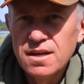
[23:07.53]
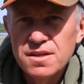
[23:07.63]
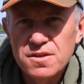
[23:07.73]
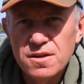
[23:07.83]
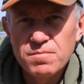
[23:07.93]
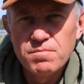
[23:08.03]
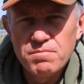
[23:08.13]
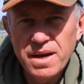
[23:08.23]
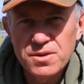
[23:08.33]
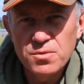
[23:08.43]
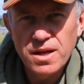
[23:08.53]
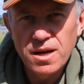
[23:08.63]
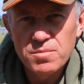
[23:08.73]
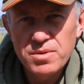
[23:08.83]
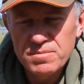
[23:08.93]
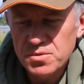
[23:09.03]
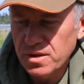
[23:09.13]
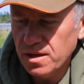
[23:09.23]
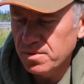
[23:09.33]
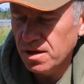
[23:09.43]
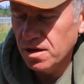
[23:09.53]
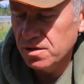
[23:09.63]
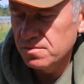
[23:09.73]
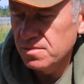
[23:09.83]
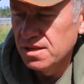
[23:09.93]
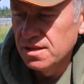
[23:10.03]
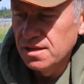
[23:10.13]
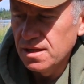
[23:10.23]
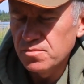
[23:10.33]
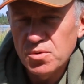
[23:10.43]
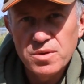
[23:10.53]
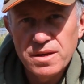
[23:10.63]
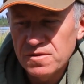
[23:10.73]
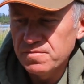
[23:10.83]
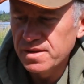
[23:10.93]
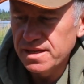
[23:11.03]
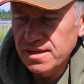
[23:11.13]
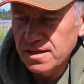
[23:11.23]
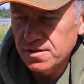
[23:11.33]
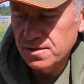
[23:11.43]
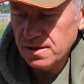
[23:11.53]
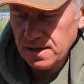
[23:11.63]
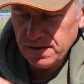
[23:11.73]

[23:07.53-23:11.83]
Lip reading: So I've made all that, I prepped all that up at home and brought that with me, and